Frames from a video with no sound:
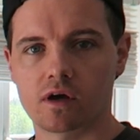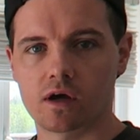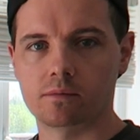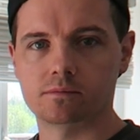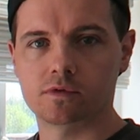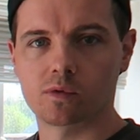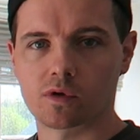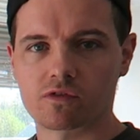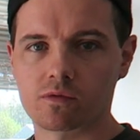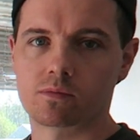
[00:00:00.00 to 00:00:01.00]
You
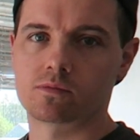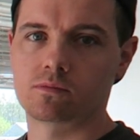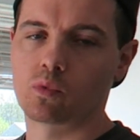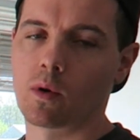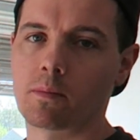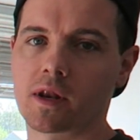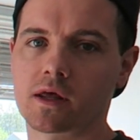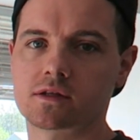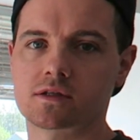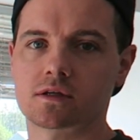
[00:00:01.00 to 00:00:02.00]
want to have 1
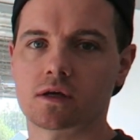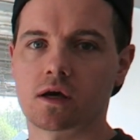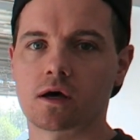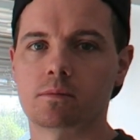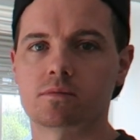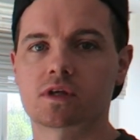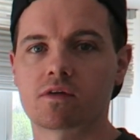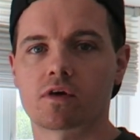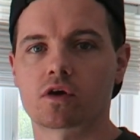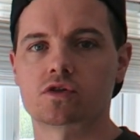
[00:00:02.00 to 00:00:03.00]
minute to
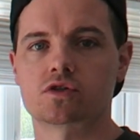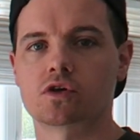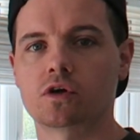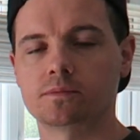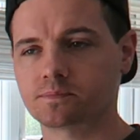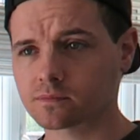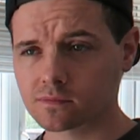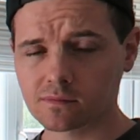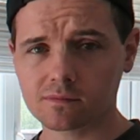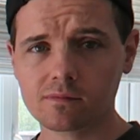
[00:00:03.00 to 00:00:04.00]
give it a good stir.
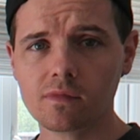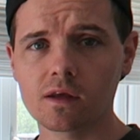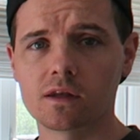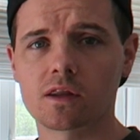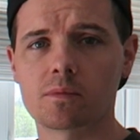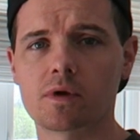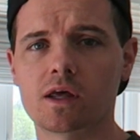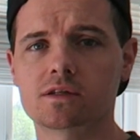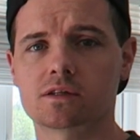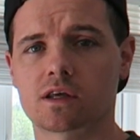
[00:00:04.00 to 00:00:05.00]
Another
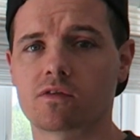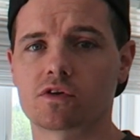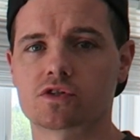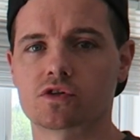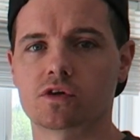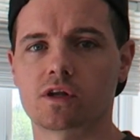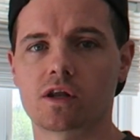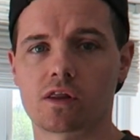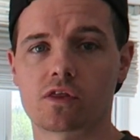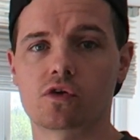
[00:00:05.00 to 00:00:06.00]
minute, give it a stir, and
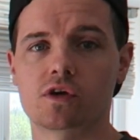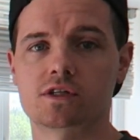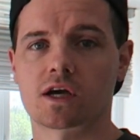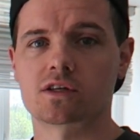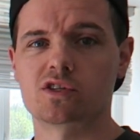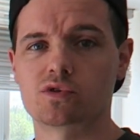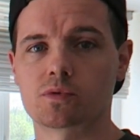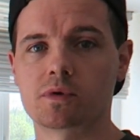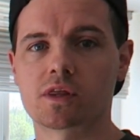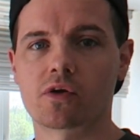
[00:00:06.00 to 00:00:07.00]
another 30 seconds, you
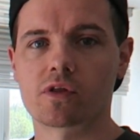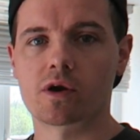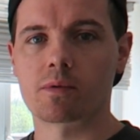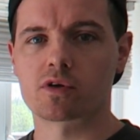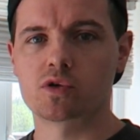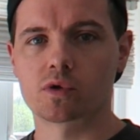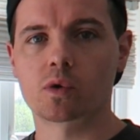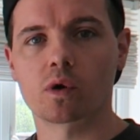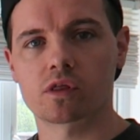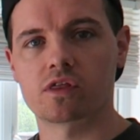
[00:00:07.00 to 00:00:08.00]
should be there or thereabouts. You
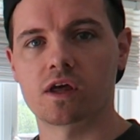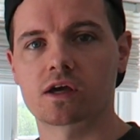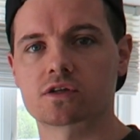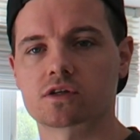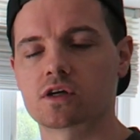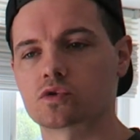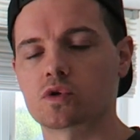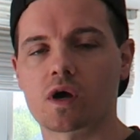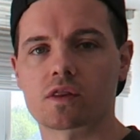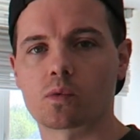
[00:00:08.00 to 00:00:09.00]
want it quite thick, because
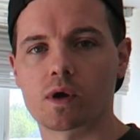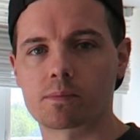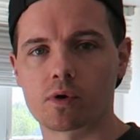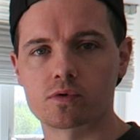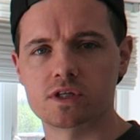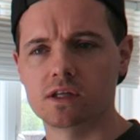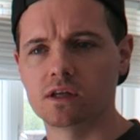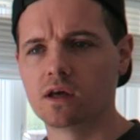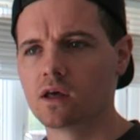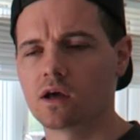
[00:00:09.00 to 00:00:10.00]
when you add the whey protein,
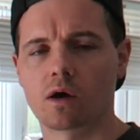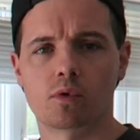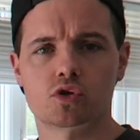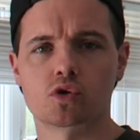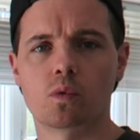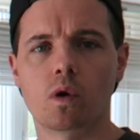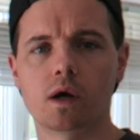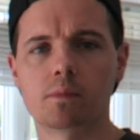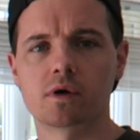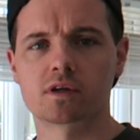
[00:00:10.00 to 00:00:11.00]
I'm not sure
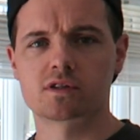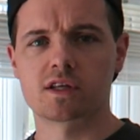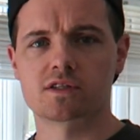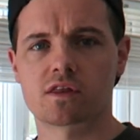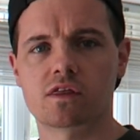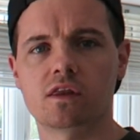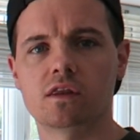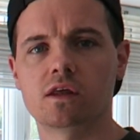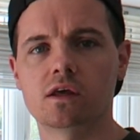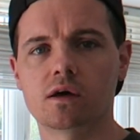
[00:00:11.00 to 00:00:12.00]
why, but it tends to
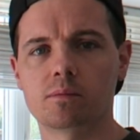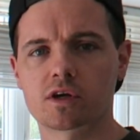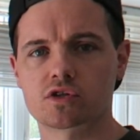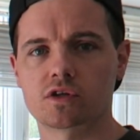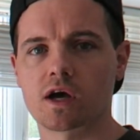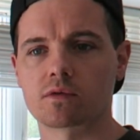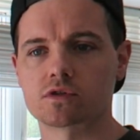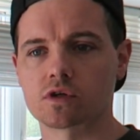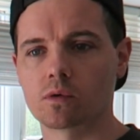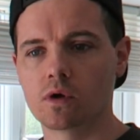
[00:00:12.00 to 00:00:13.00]
thin the mixture down.
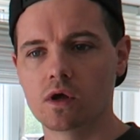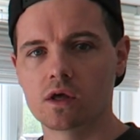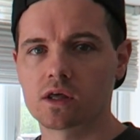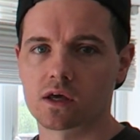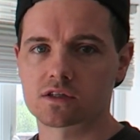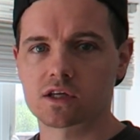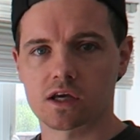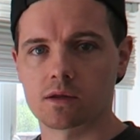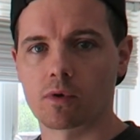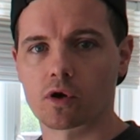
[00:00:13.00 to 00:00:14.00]
So yeah, stick
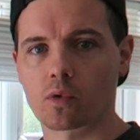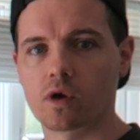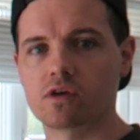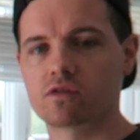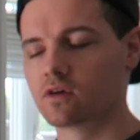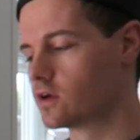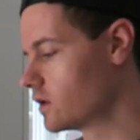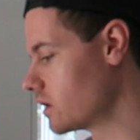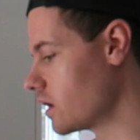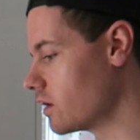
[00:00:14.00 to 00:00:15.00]
it in the microwave
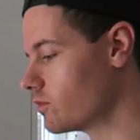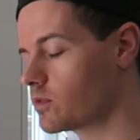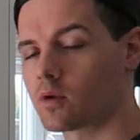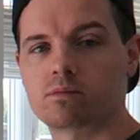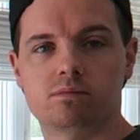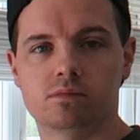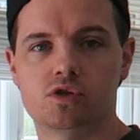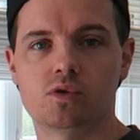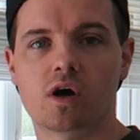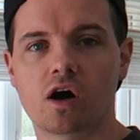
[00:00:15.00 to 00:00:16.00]
for about
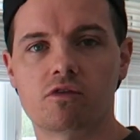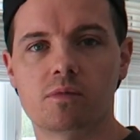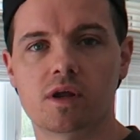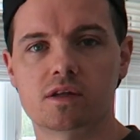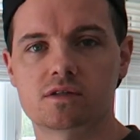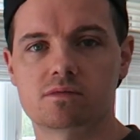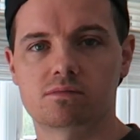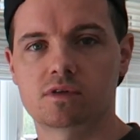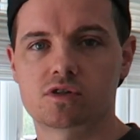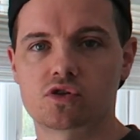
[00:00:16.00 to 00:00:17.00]
2.5 minutes,
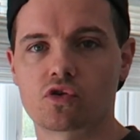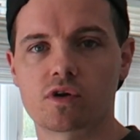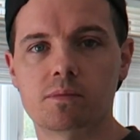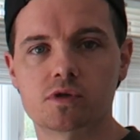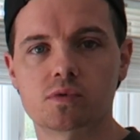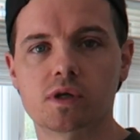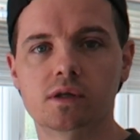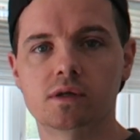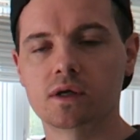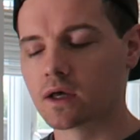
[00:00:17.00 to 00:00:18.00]
stirring in
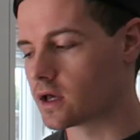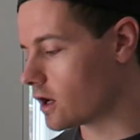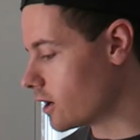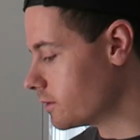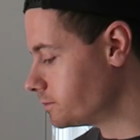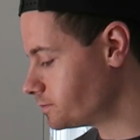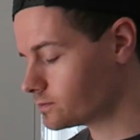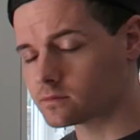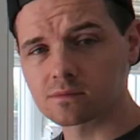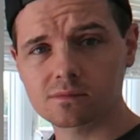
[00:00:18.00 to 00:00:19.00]
between. As
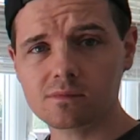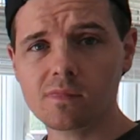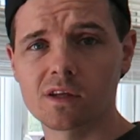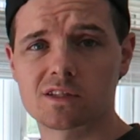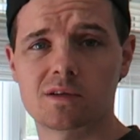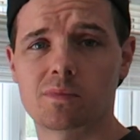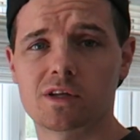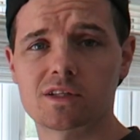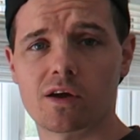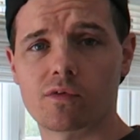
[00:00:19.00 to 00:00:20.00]
simple
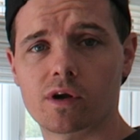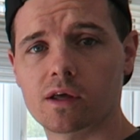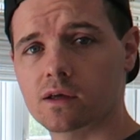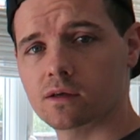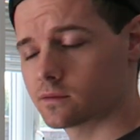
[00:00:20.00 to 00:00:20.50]
as that really.